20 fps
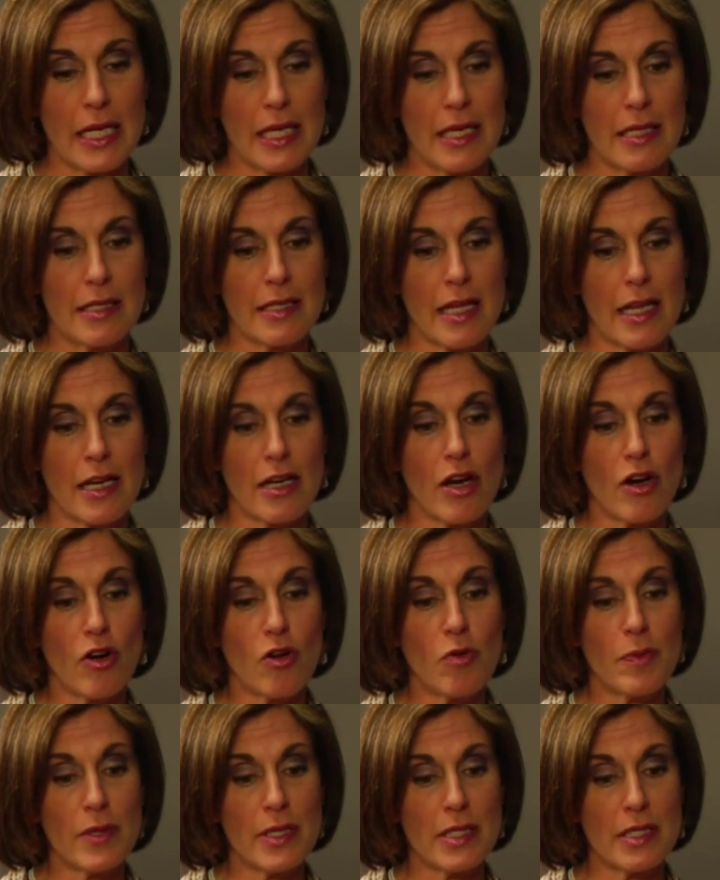is that it
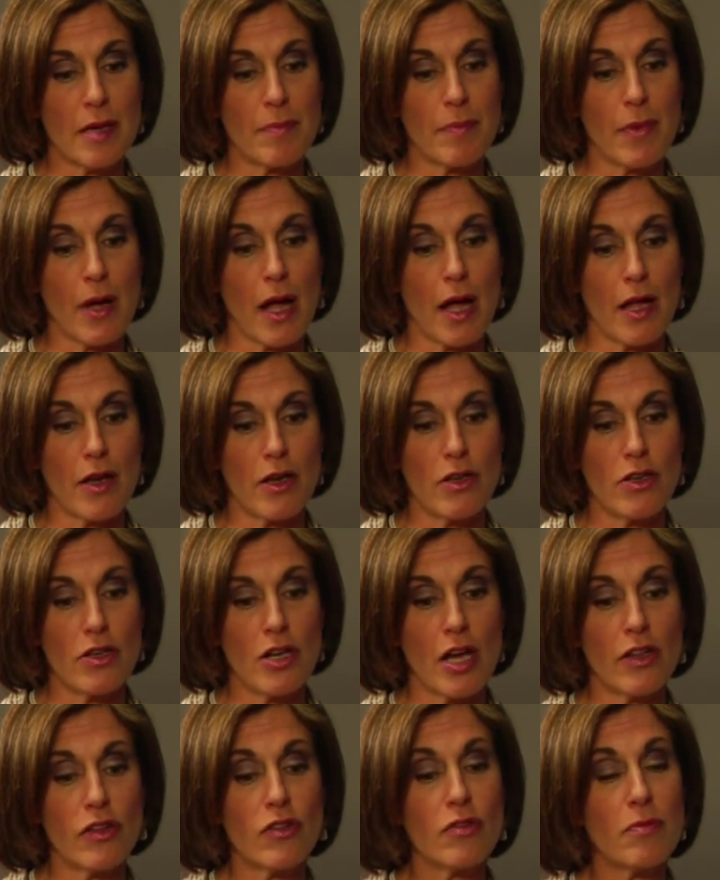opens up
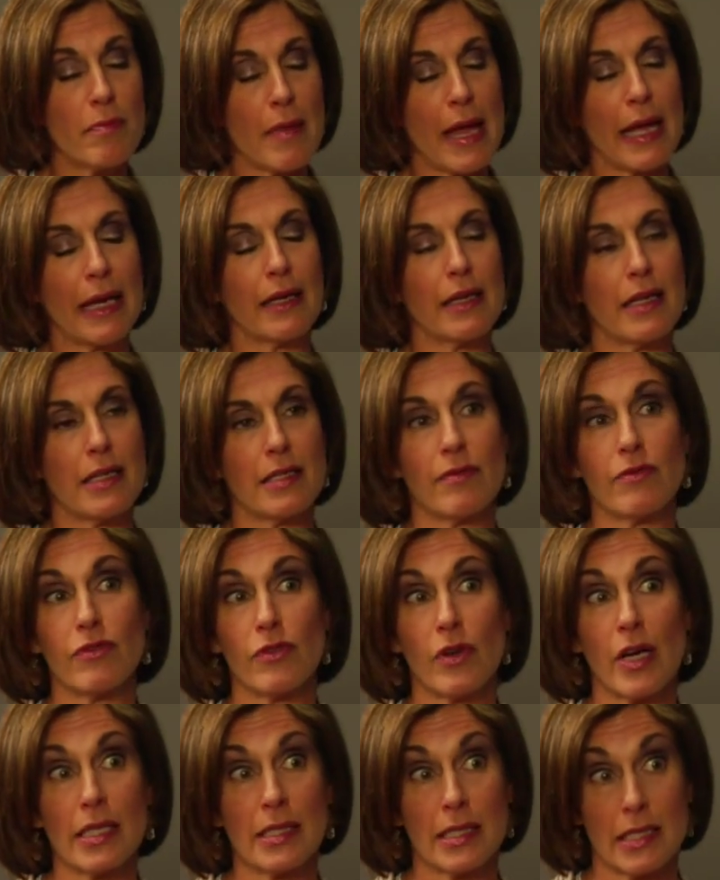another mechanism
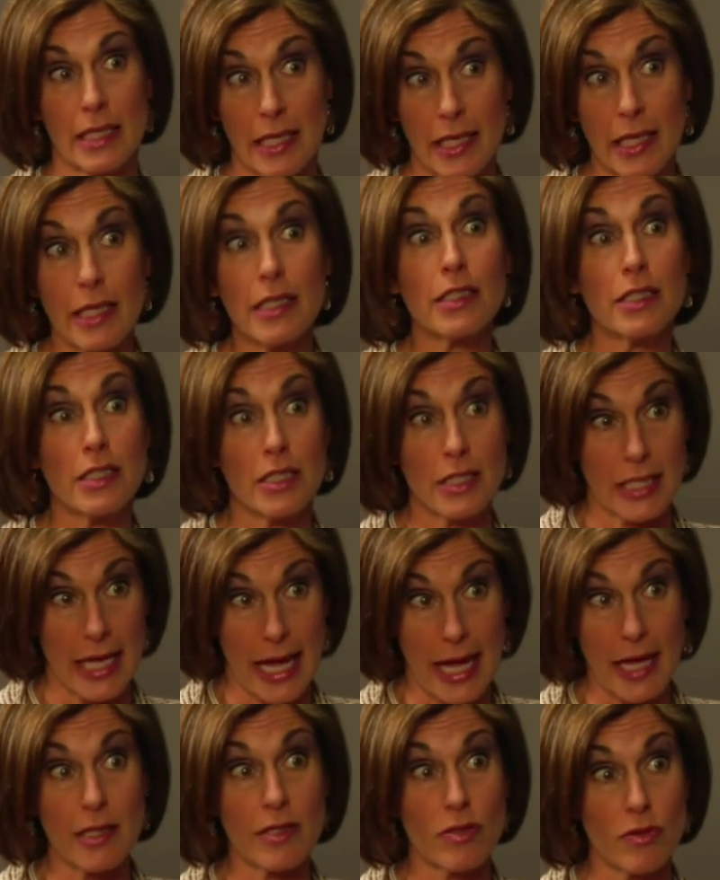for us to kill
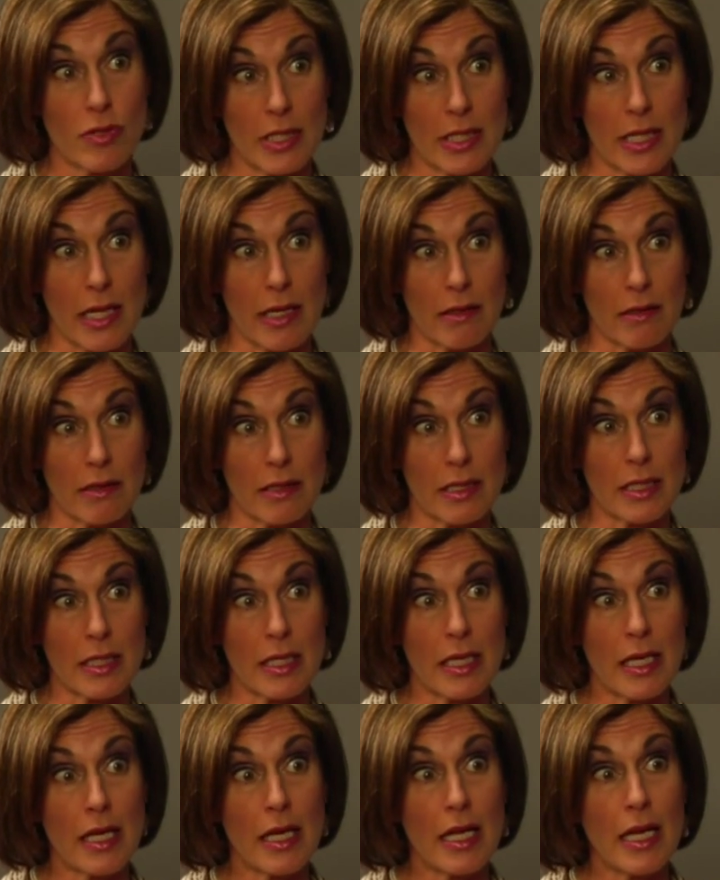cancer cells
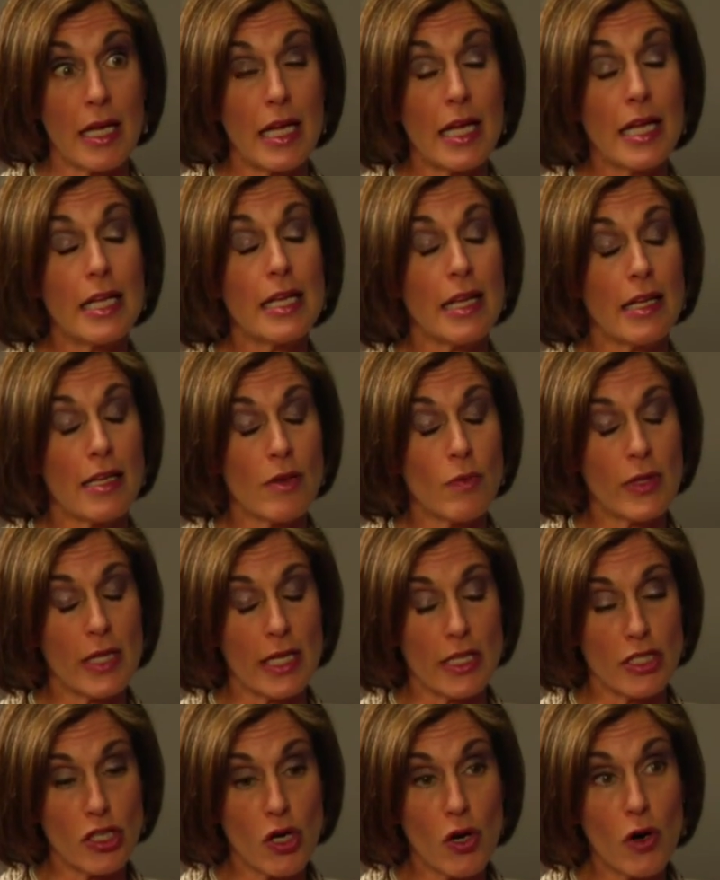with
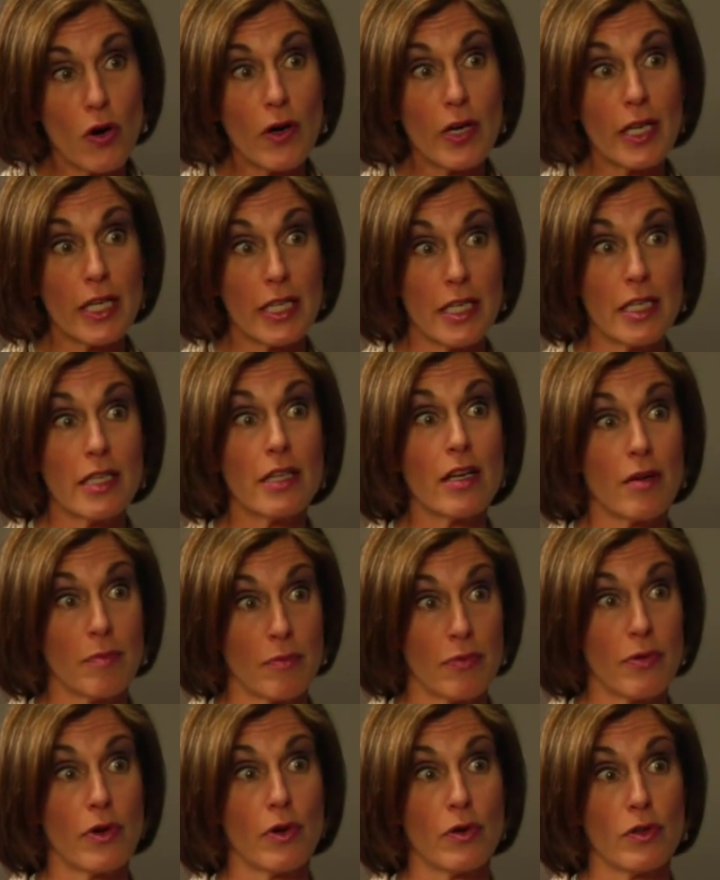a targeted
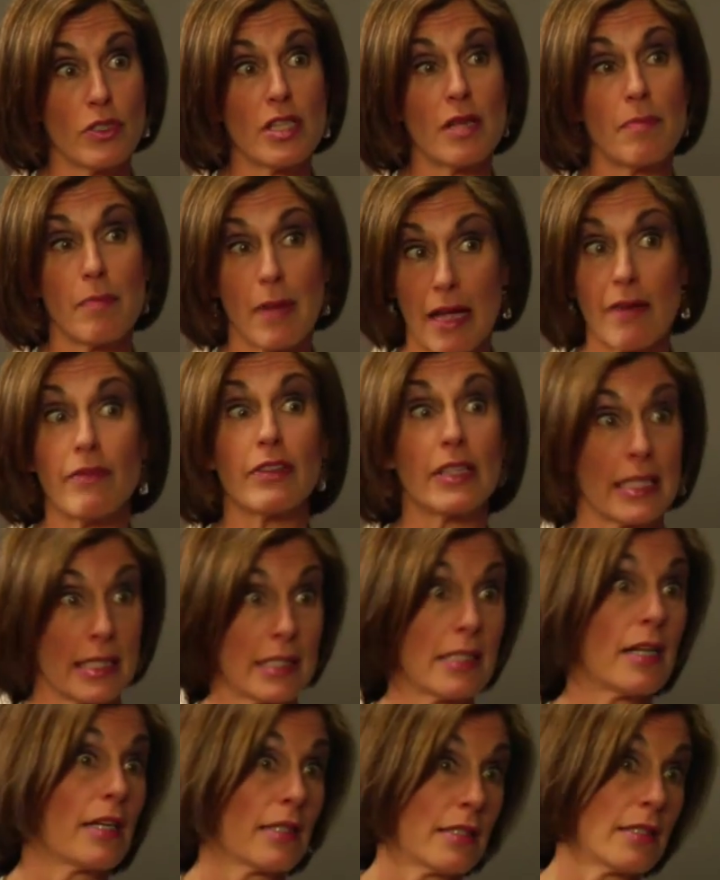approach that may have
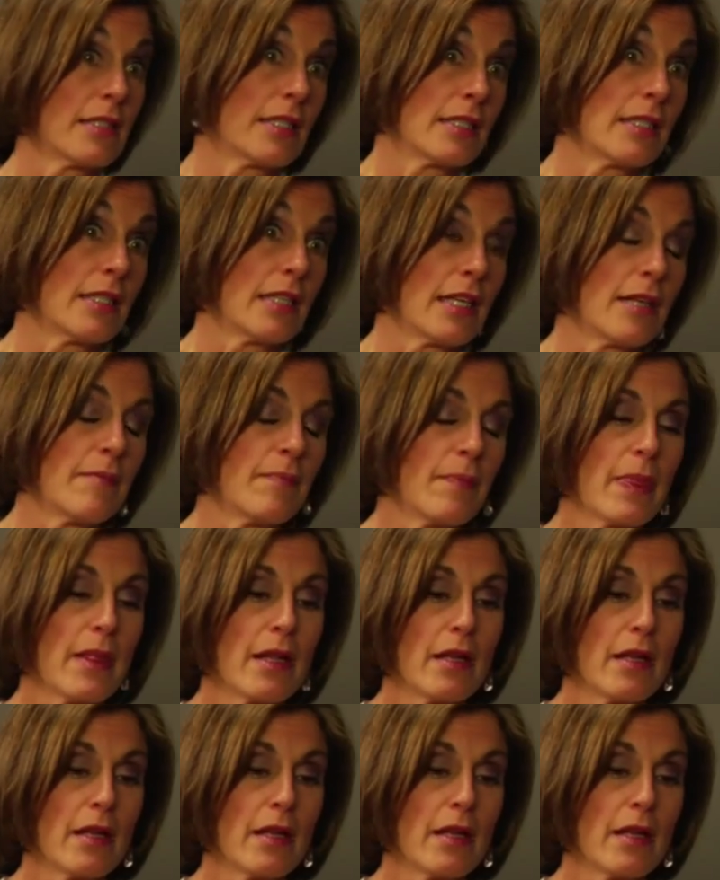less toxicity.